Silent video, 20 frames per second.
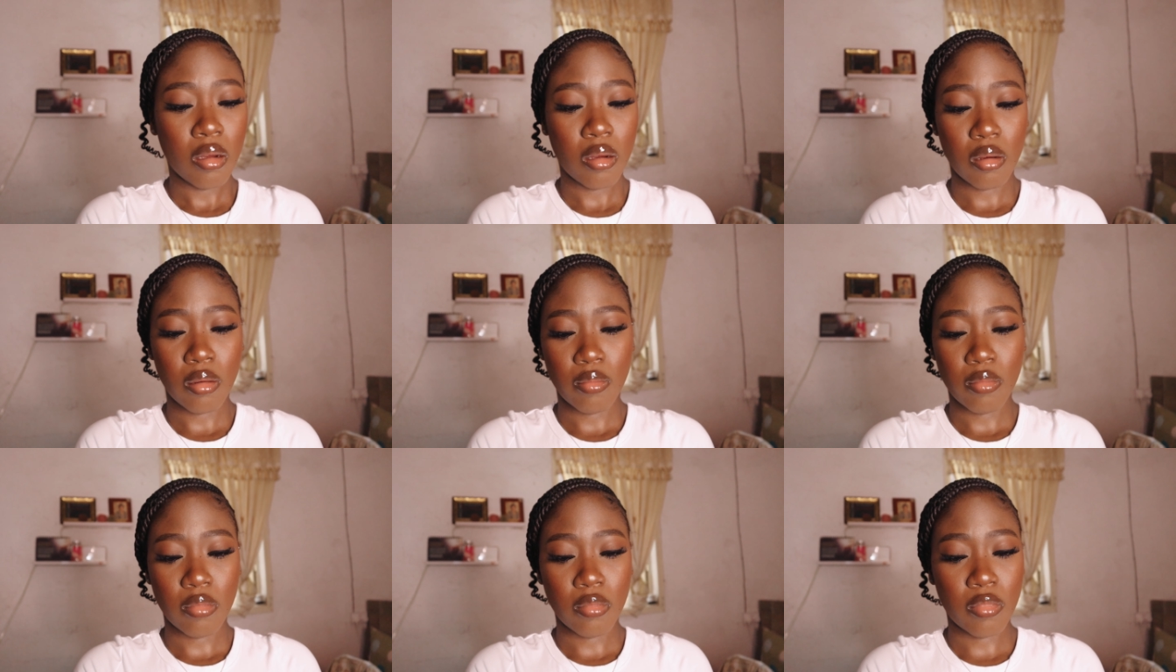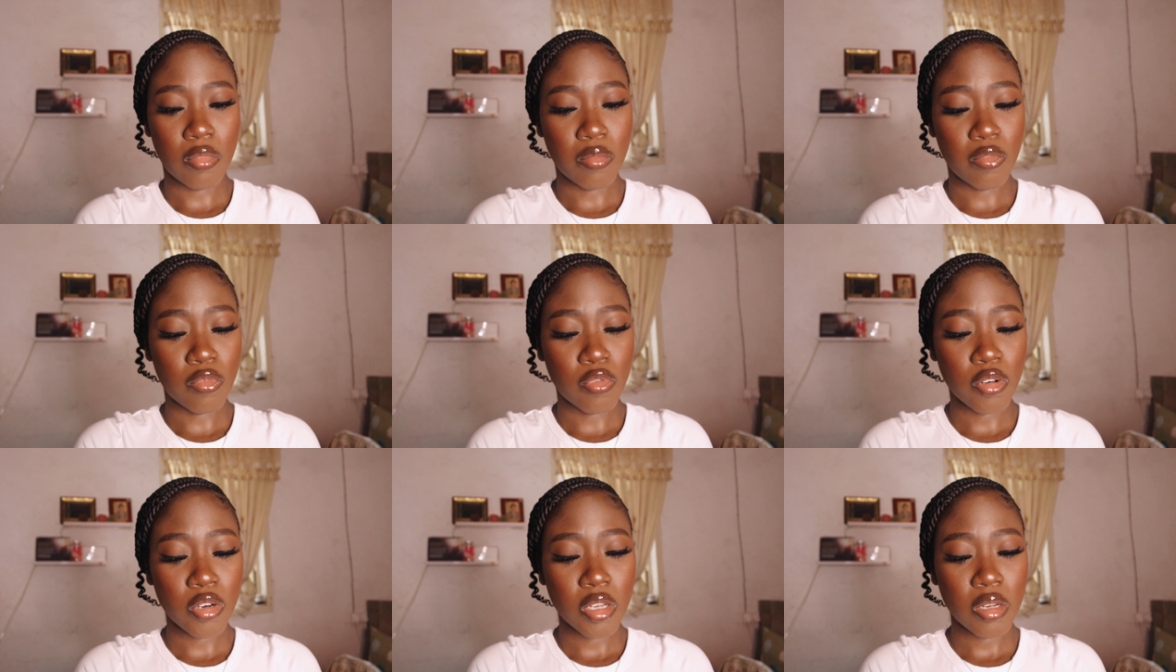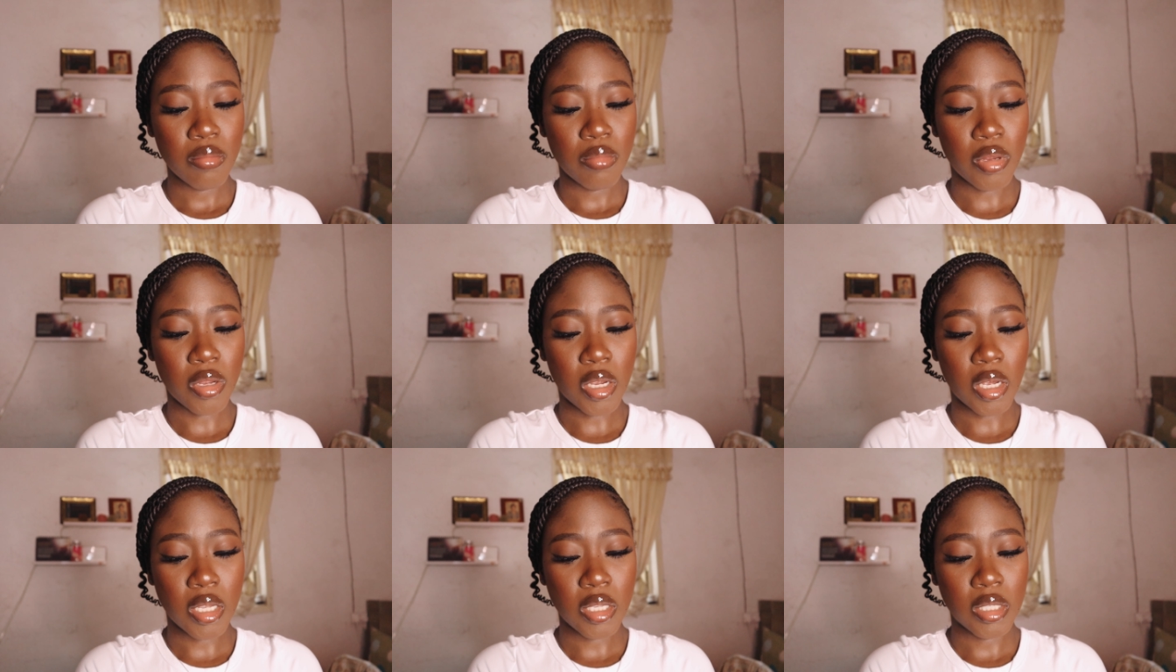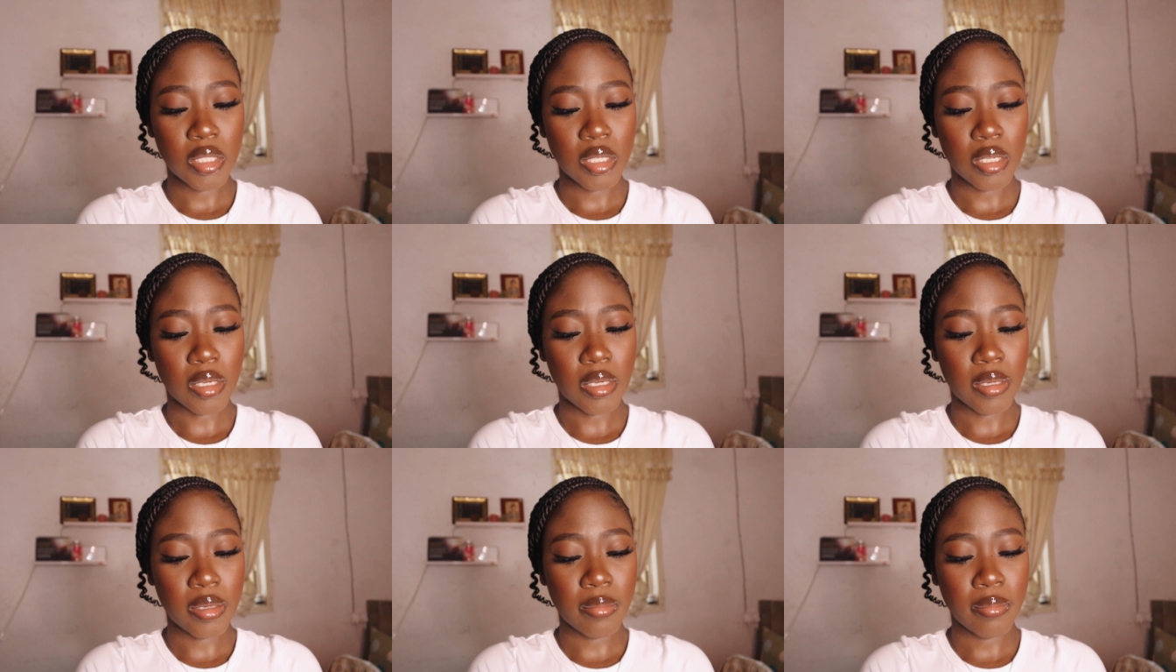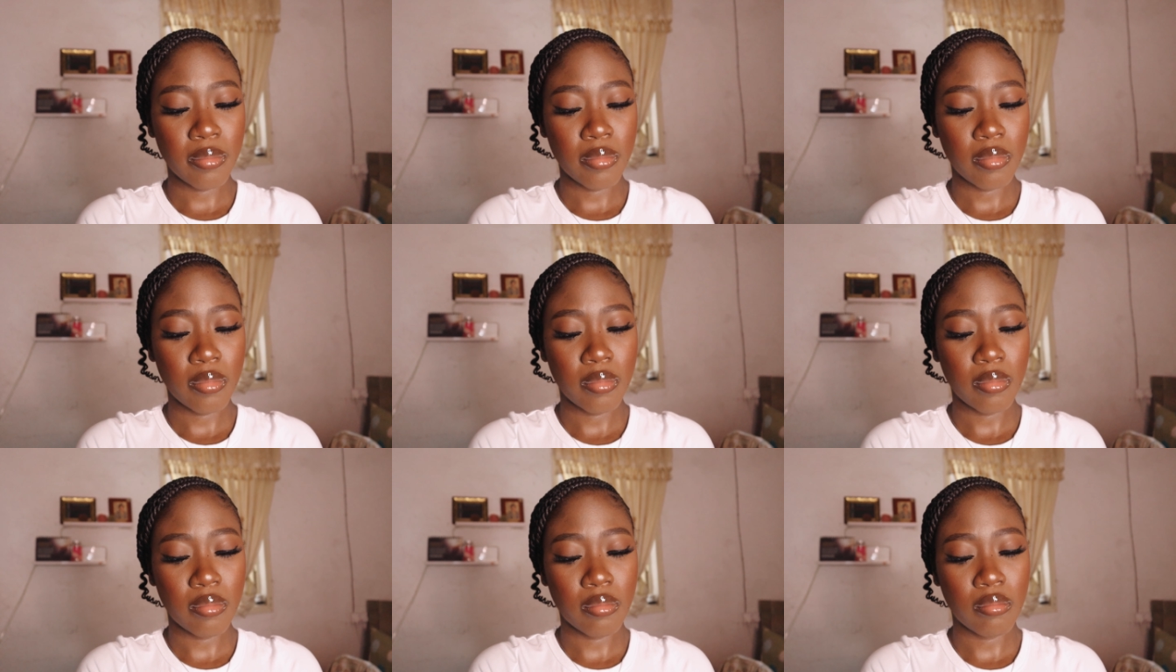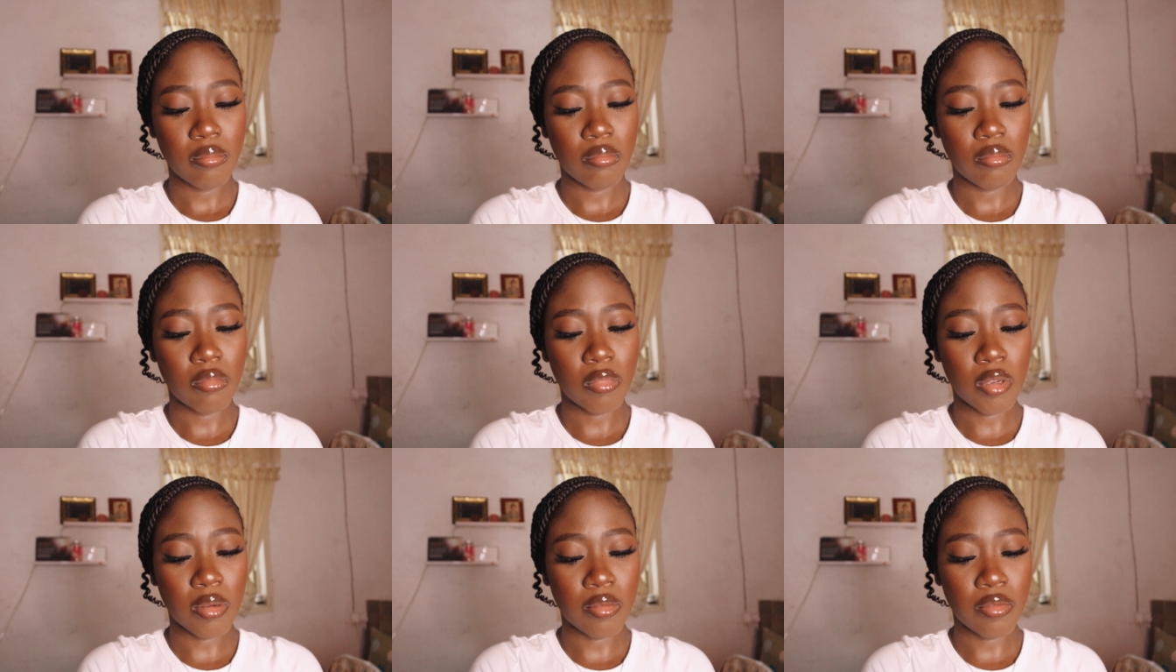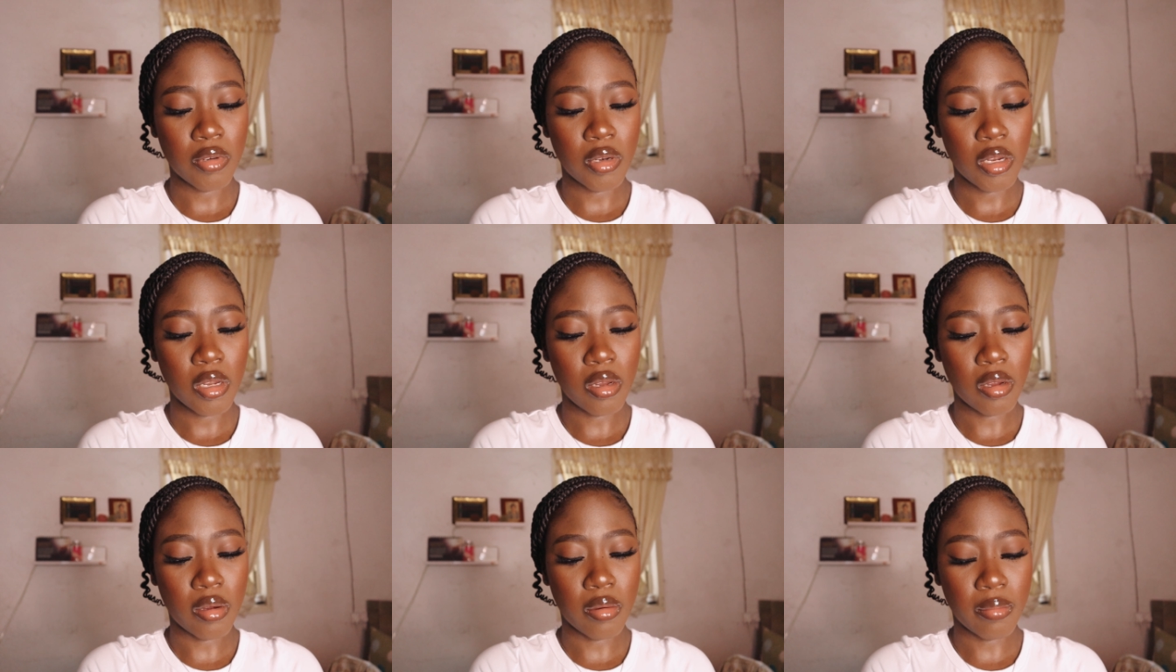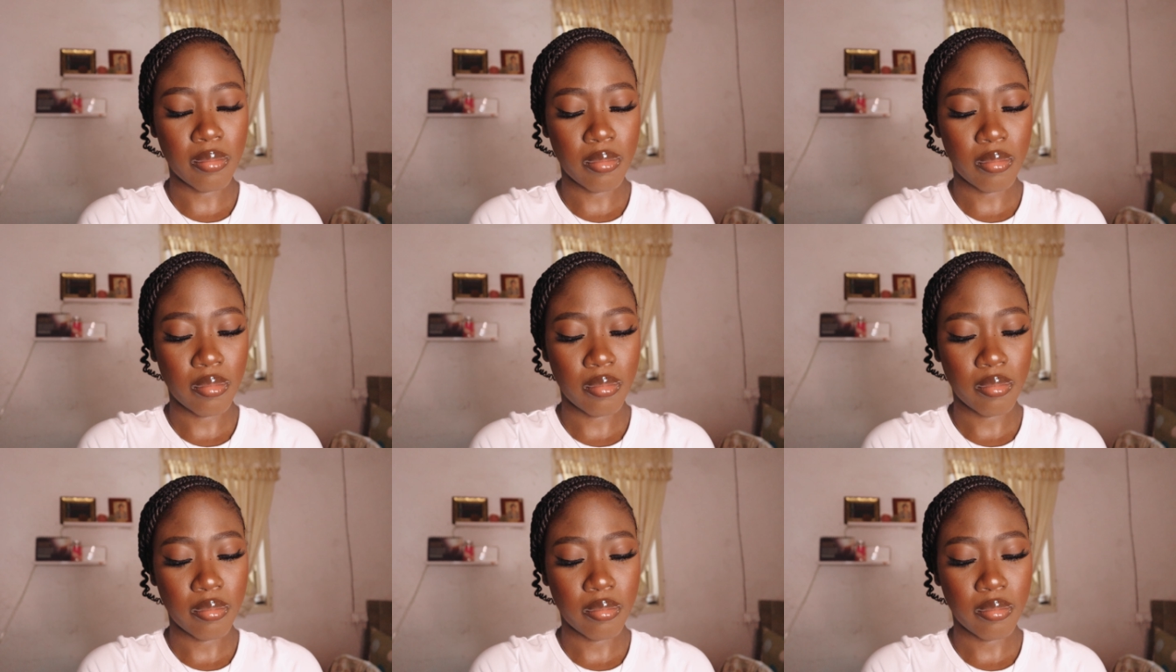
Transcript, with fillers: Um, morning behind time. I really am.